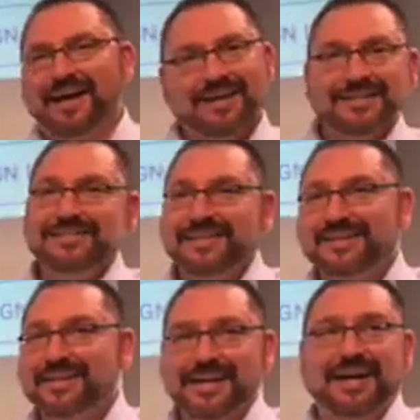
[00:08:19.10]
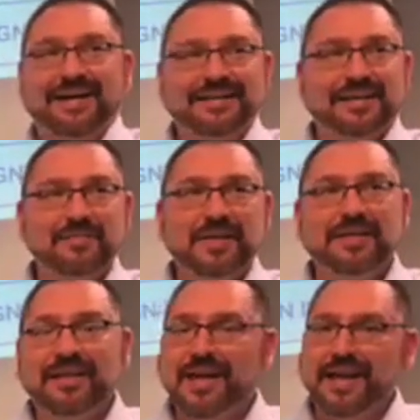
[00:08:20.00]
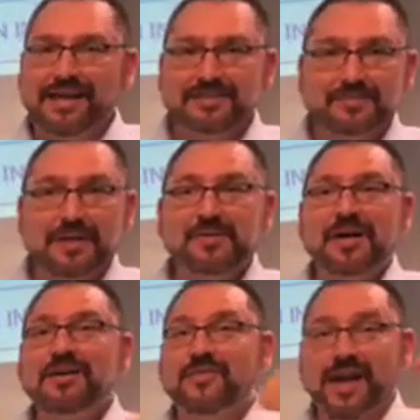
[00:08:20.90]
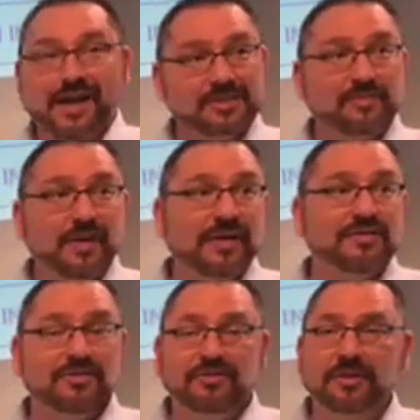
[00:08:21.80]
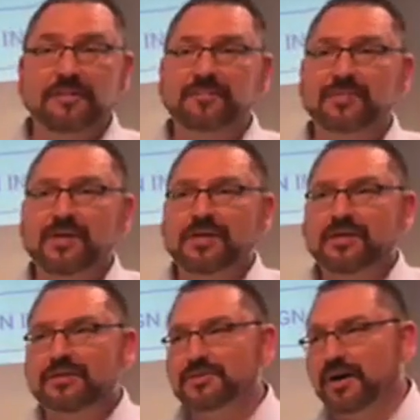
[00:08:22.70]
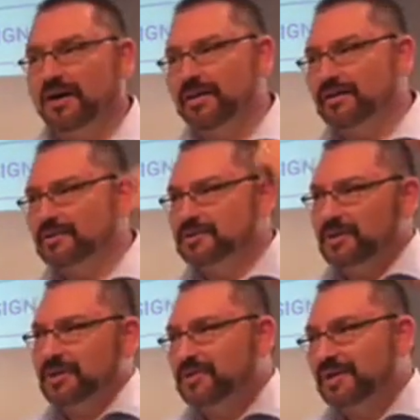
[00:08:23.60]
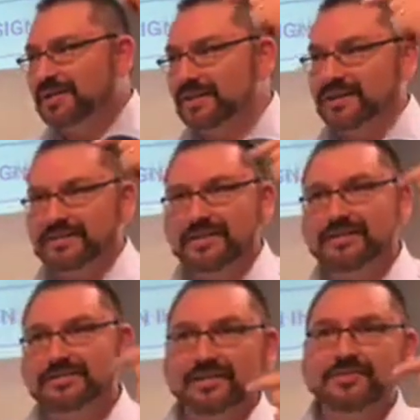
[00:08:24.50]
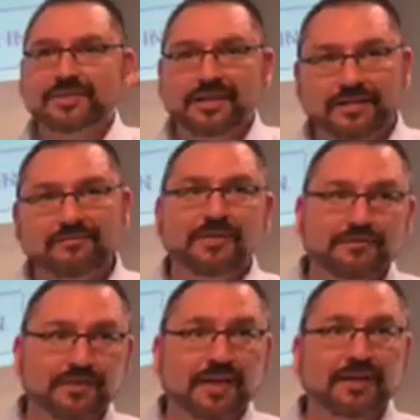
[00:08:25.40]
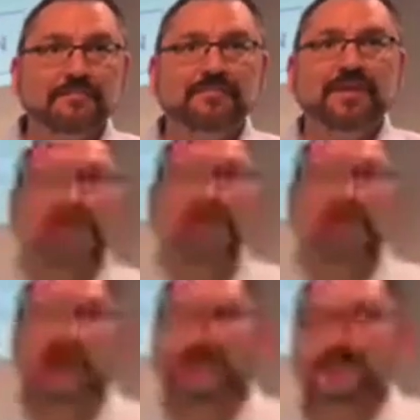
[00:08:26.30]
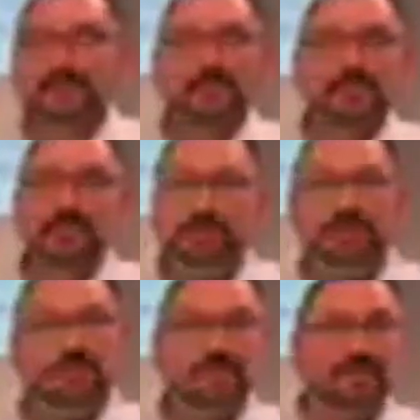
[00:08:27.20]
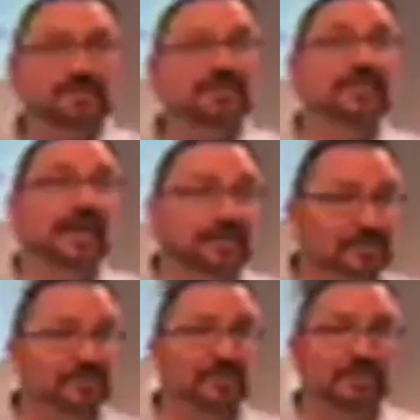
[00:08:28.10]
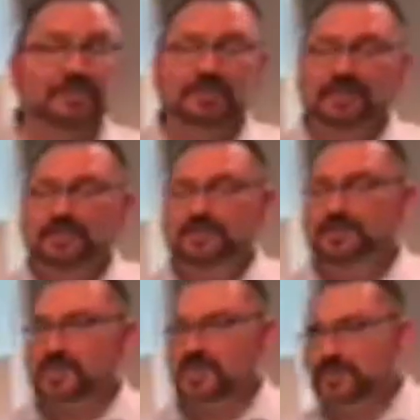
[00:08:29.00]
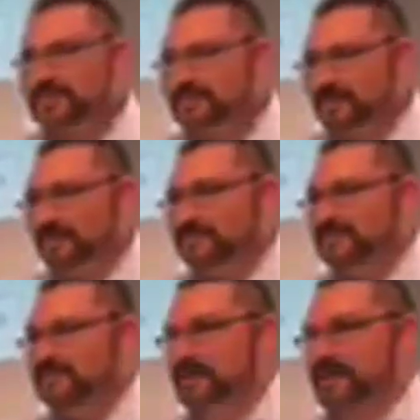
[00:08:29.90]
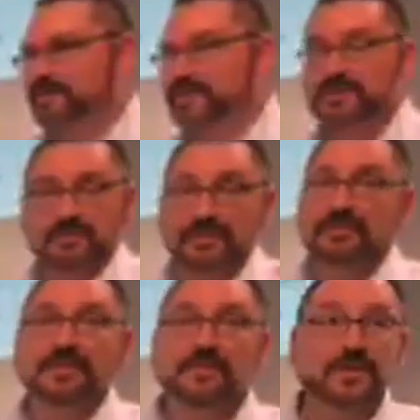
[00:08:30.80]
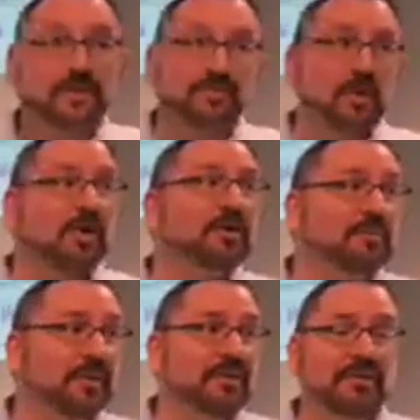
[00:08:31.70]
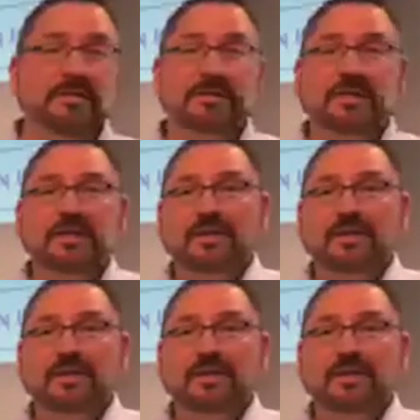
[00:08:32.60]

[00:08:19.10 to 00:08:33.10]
I can say, yeah, I mean, ask my wife, ask my children, who are, you know, twenty-one, nineteen, seventeen, and fifteen. And some of them, two of them are still in high school. Two are young adults. And we still live in a small community,